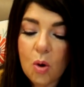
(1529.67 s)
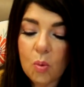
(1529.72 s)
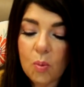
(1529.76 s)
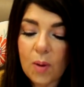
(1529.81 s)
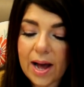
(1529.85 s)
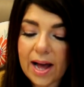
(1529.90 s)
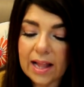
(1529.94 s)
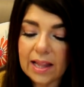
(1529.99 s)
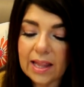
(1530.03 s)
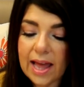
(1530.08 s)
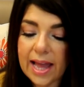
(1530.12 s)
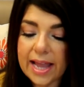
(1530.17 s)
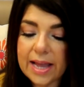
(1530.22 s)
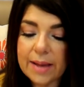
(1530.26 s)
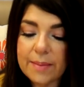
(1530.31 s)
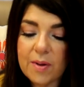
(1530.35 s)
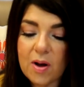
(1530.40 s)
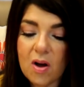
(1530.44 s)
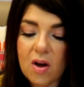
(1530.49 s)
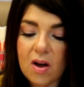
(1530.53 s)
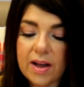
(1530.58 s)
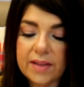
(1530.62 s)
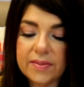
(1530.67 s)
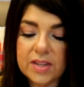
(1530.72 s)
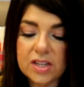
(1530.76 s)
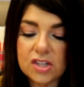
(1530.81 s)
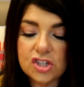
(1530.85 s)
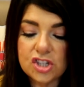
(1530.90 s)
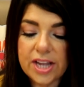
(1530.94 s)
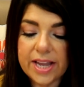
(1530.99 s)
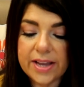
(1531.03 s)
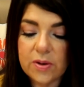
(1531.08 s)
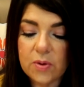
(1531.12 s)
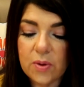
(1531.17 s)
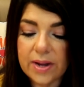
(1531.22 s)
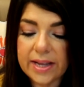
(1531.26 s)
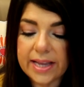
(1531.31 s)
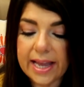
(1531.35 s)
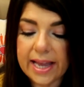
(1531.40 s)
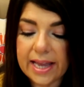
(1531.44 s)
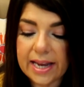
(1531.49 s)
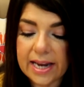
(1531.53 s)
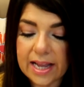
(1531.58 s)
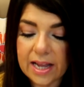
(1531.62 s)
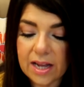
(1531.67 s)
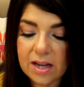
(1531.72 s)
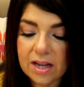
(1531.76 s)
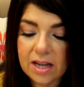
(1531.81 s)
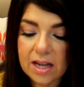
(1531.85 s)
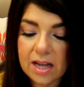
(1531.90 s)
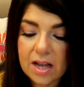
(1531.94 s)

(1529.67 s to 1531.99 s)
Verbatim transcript: While I am on the Shake Organic